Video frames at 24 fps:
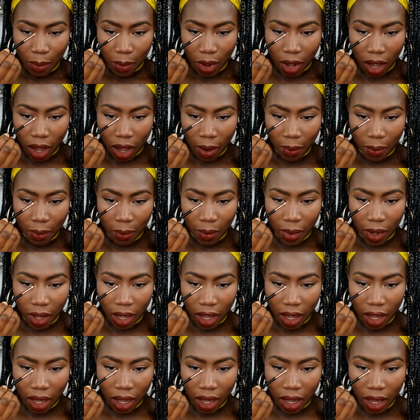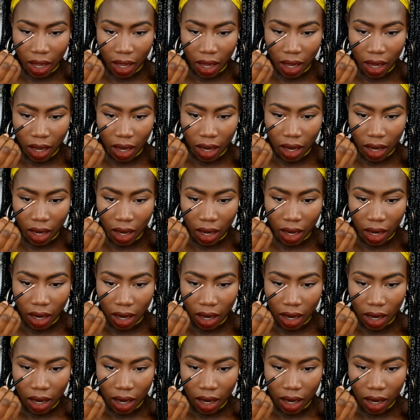popping.